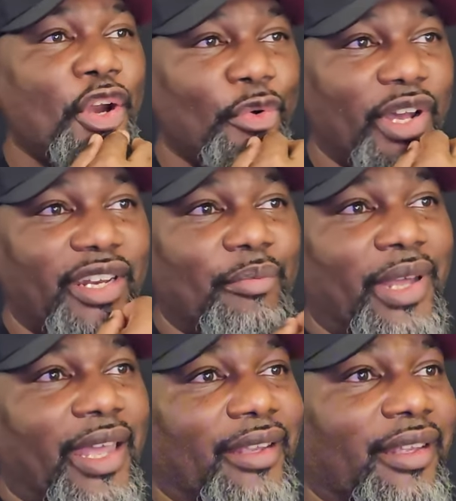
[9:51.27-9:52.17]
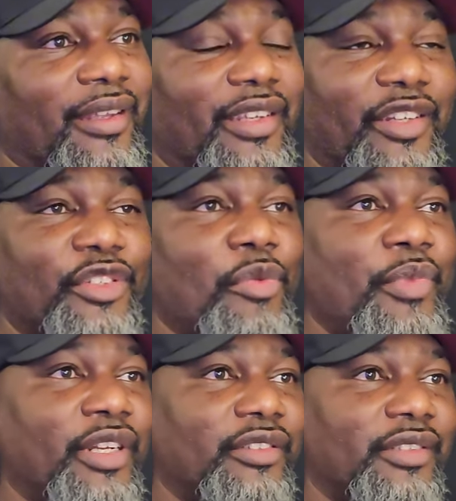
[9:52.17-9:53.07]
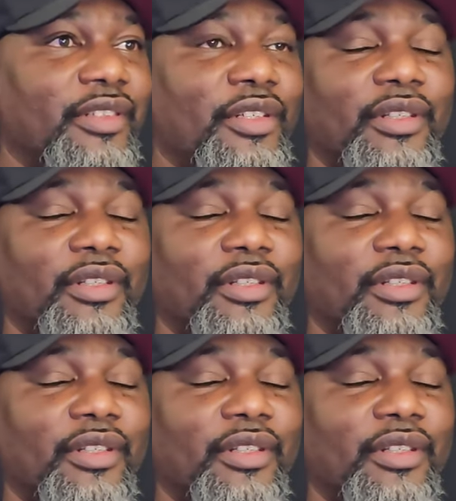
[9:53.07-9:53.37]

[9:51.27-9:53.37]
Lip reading: running back Kendall Milton,